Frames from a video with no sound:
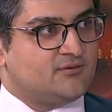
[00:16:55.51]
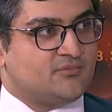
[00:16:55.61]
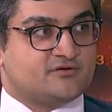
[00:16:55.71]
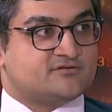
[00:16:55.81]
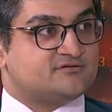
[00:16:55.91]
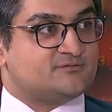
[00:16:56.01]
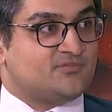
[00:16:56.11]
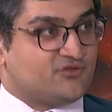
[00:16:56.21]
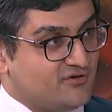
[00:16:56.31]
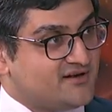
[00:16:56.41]
because
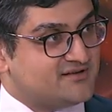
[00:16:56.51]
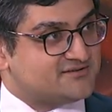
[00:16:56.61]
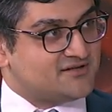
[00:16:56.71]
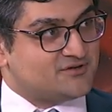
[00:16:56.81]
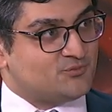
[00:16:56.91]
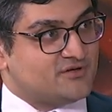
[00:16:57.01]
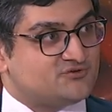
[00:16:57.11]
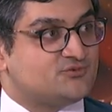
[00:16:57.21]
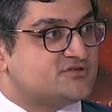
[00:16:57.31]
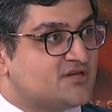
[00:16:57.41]
the threat is that we
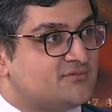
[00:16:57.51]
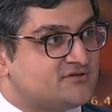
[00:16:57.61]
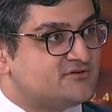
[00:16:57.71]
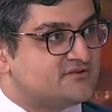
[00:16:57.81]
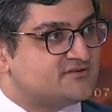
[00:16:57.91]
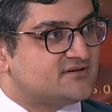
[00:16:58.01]
switch chemistries.